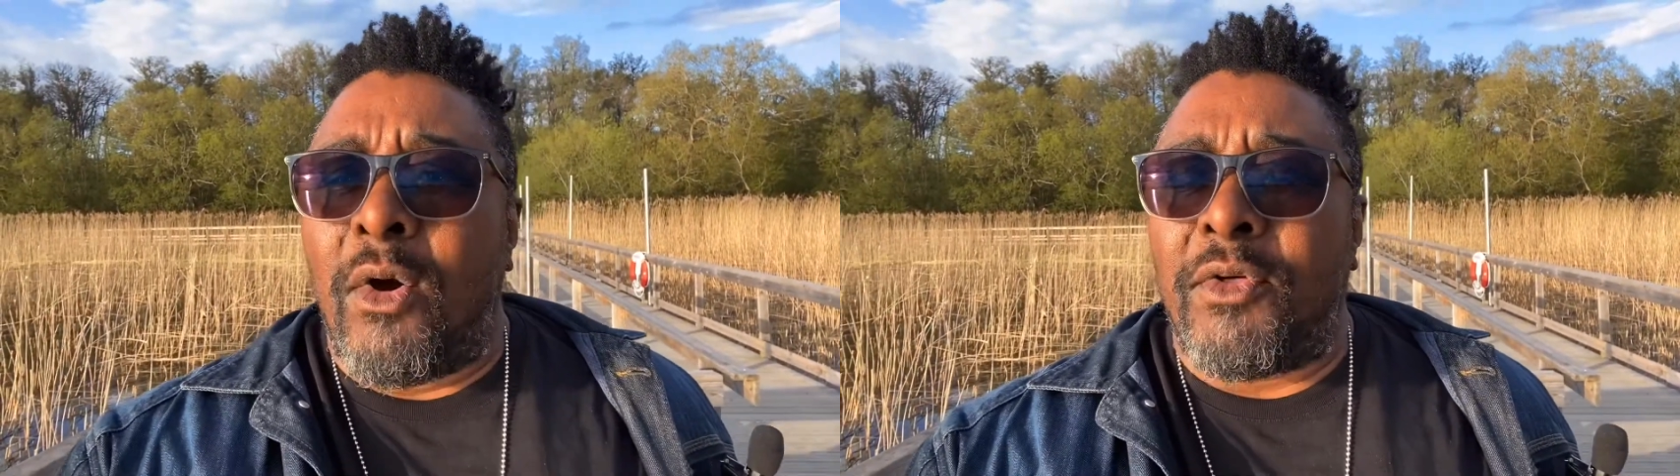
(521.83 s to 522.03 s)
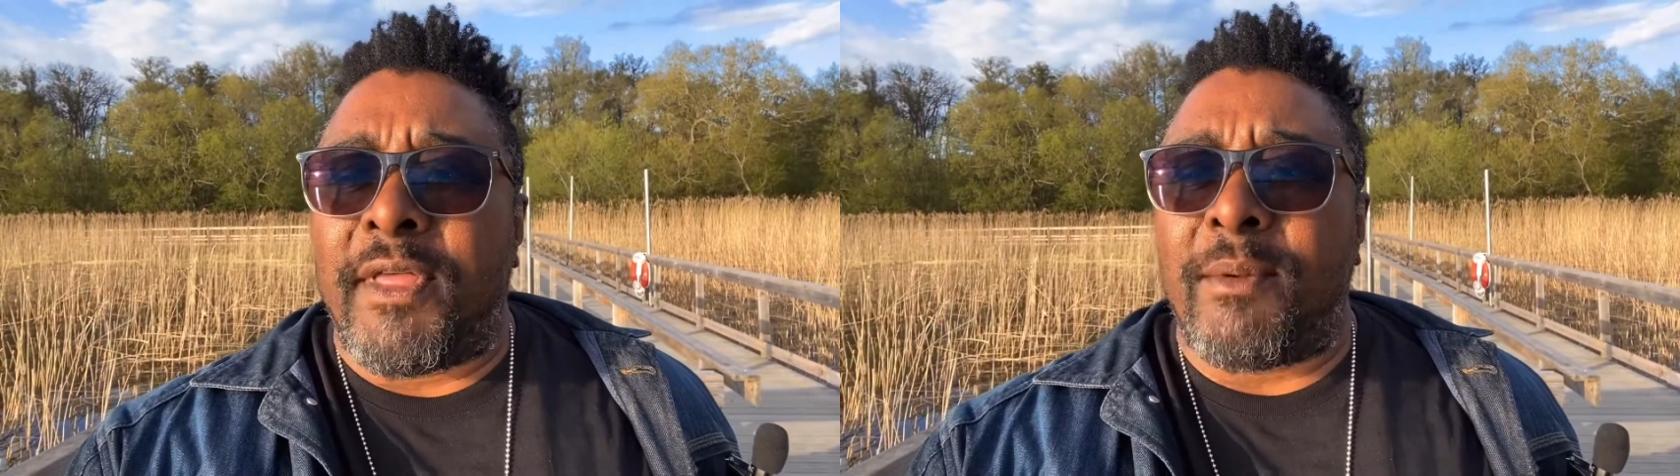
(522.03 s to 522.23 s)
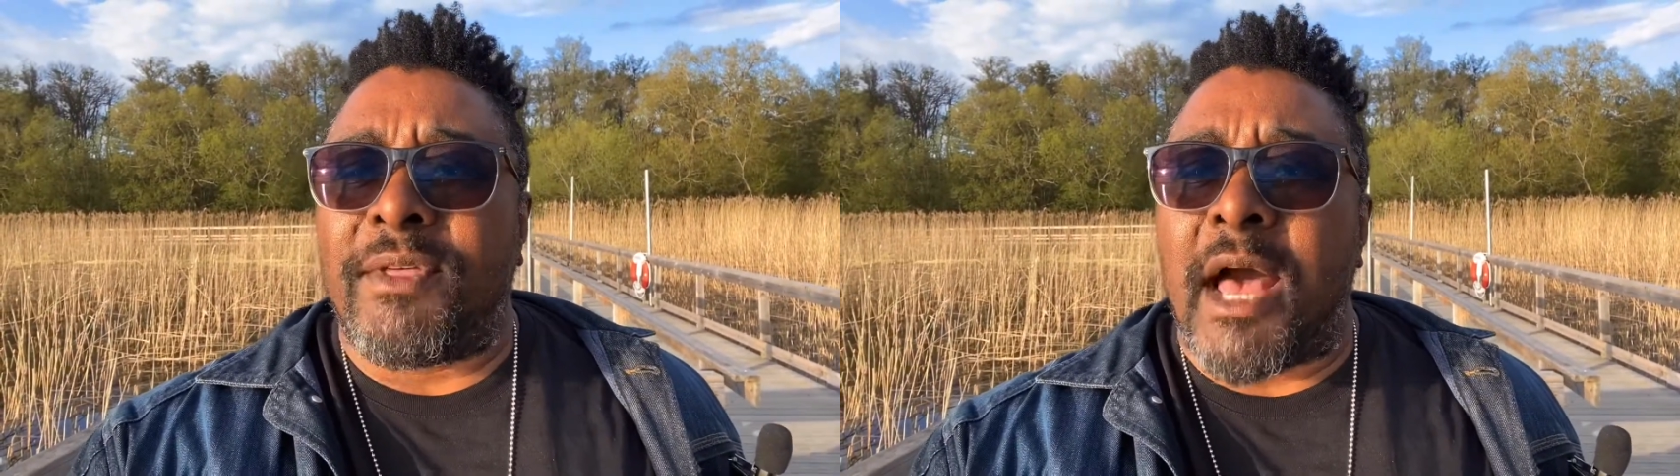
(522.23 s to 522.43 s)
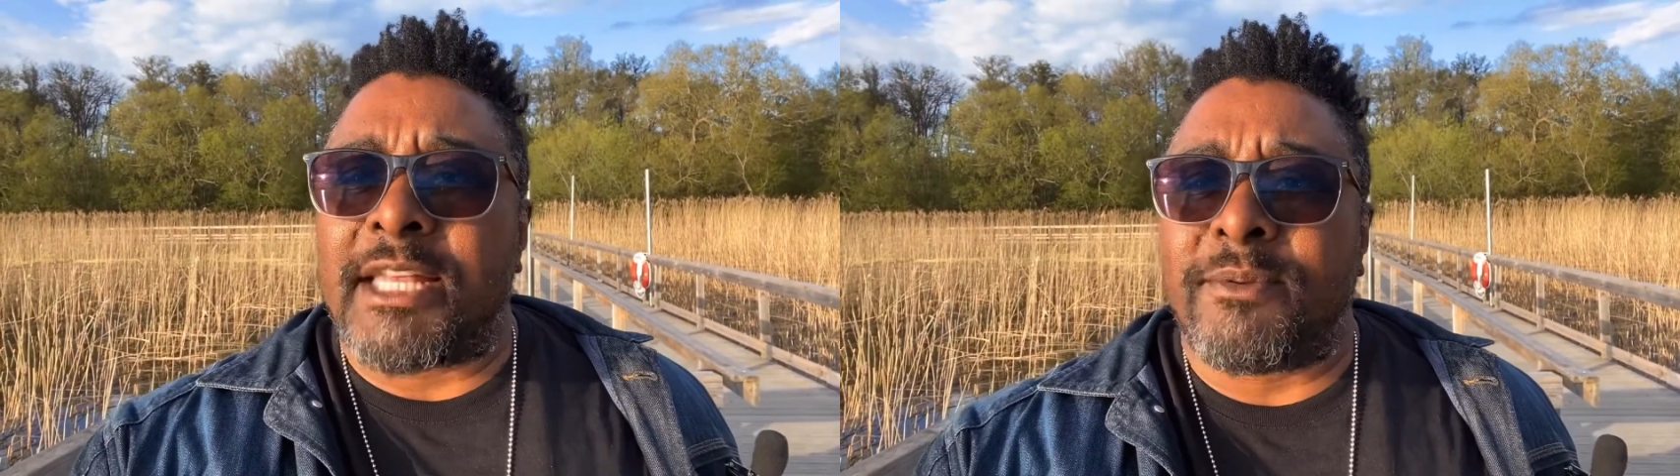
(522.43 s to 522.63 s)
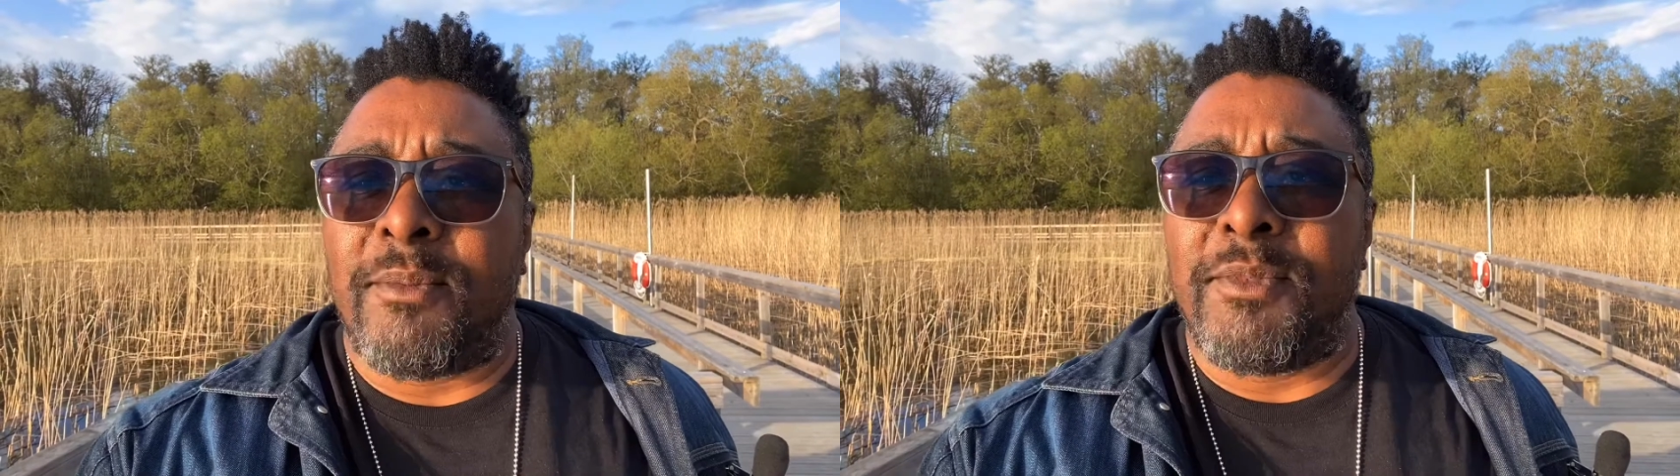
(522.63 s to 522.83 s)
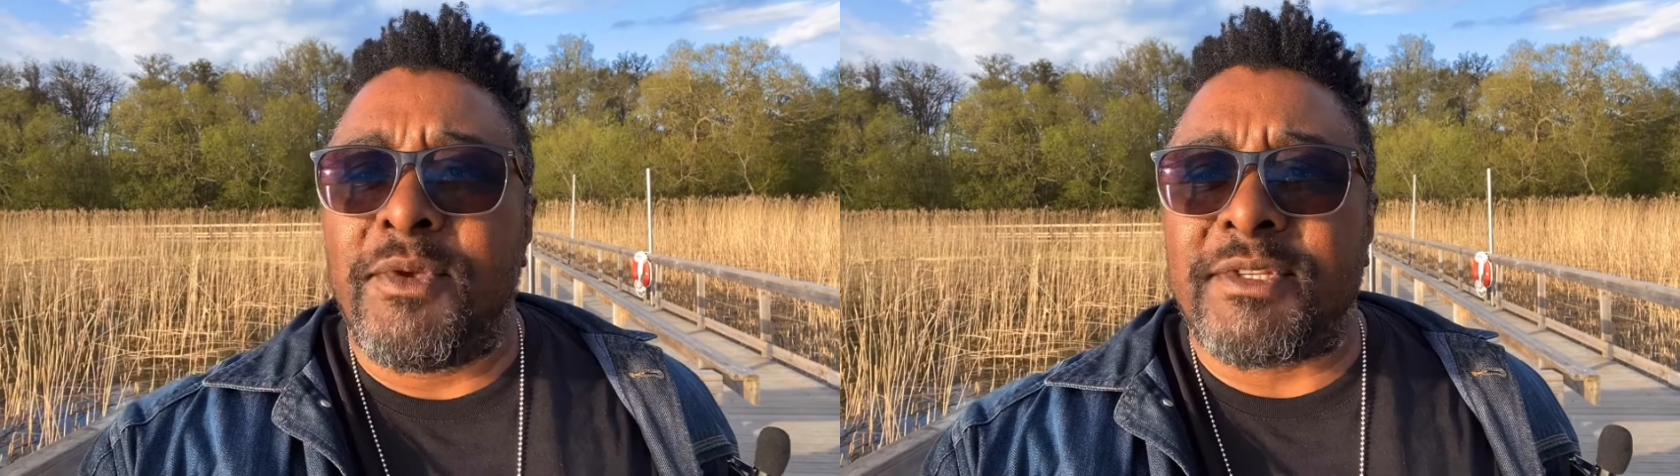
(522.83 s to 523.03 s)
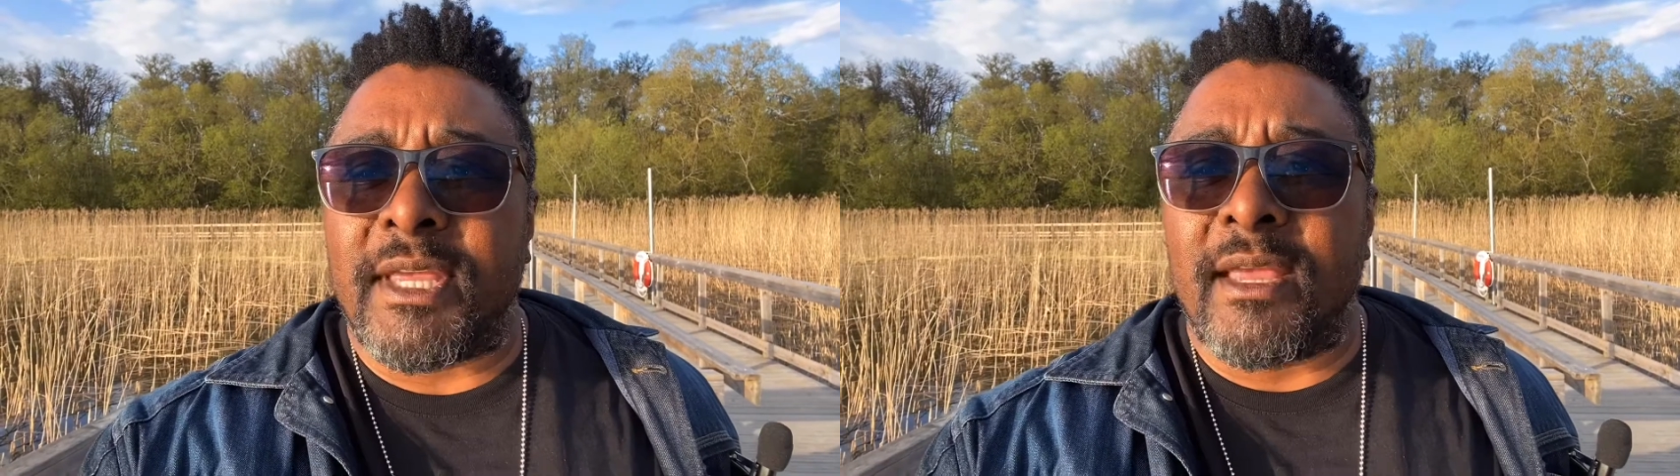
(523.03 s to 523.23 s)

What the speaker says: thing with gospel music,